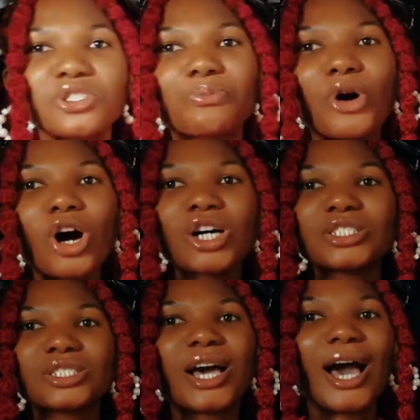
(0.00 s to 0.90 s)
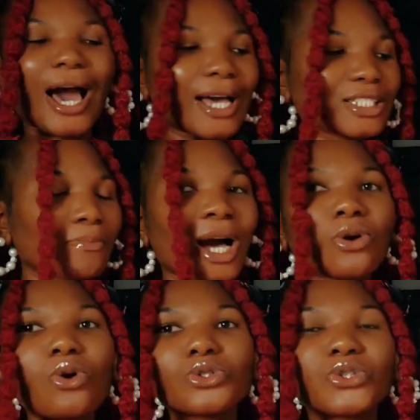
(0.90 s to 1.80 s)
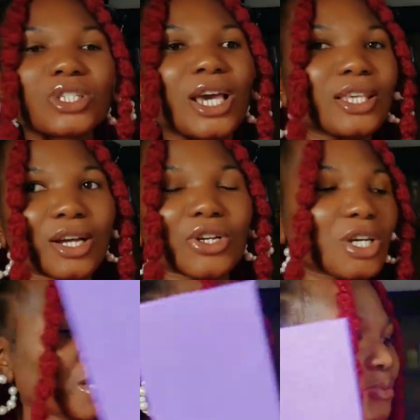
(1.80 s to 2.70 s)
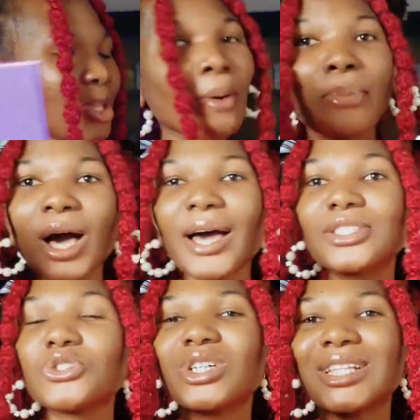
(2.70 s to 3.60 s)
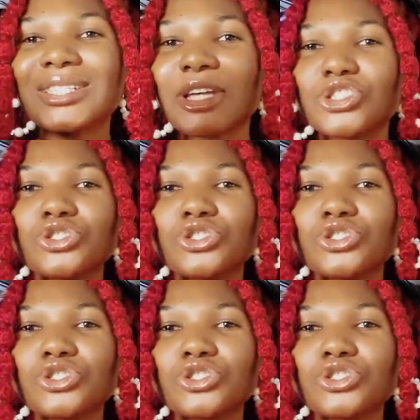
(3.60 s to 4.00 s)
the board and the marco together. Okay, but you can say